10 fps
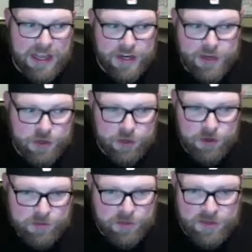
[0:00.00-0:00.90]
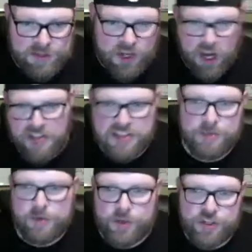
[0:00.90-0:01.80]
new crypto that's awesome
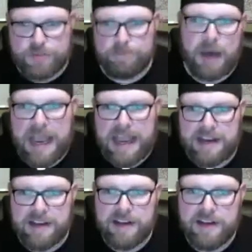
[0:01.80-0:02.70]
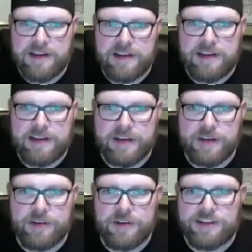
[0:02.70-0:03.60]
and we should buy it.
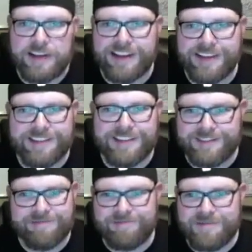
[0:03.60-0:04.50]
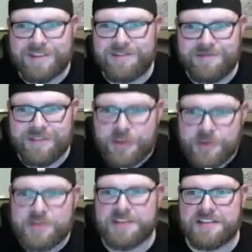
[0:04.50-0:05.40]
Like, just
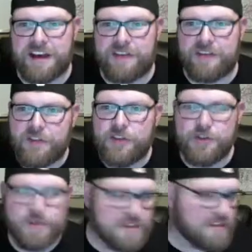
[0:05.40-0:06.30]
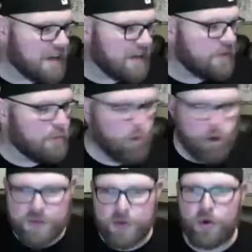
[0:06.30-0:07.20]
use the stuff. If you use the stuff, the more
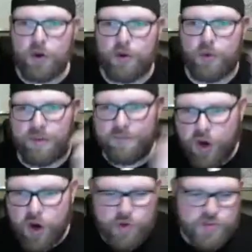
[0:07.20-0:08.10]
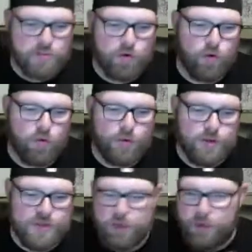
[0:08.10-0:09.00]
of it will go to our phones, the more we'll be
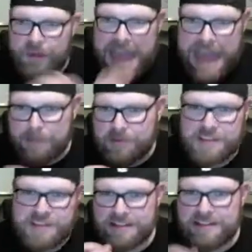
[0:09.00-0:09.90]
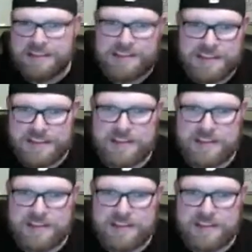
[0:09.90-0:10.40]
using it with apps and this and this and this.